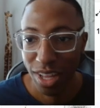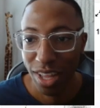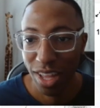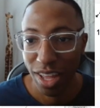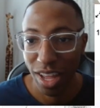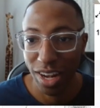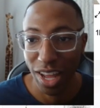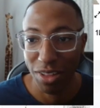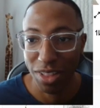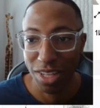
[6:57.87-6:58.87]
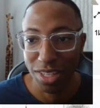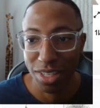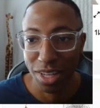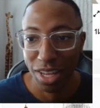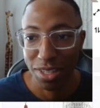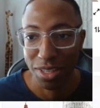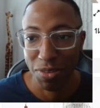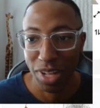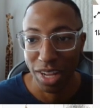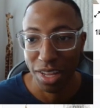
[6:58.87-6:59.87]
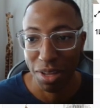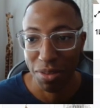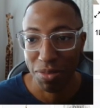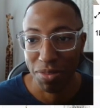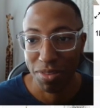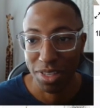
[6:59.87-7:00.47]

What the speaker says: And now this is the case of like, since